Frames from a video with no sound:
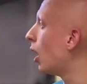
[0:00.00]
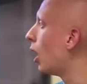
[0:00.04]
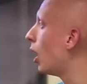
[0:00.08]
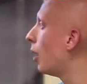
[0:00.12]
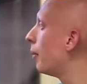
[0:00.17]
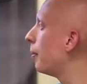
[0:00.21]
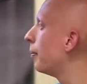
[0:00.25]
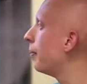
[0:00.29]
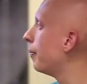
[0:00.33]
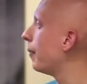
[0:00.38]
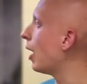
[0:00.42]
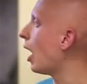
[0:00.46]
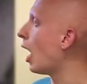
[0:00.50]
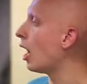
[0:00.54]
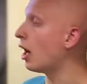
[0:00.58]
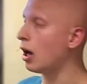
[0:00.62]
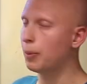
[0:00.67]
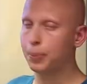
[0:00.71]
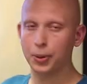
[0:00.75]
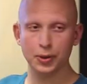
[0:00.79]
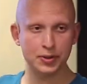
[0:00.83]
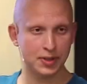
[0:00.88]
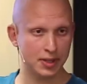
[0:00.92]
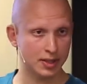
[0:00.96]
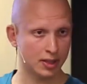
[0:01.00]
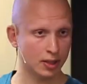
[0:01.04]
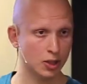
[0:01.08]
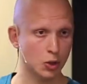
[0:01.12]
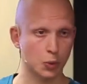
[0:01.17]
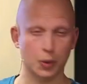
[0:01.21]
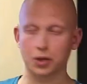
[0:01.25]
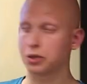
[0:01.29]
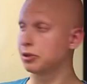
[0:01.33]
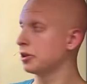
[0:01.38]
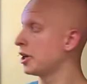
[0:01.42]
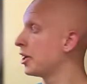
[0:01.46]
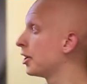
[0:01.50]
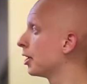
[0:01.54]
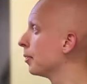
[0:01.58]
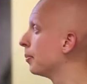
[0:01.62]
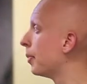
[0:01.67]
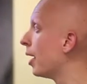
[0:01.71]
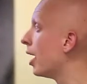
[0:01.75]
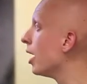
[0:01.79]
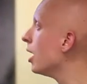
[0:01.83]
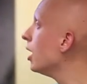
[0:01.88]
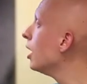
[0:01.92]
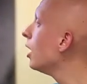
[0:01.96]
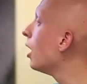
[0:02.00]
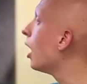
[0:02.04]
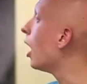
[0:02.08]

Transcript: I'll post this on Twitter later, but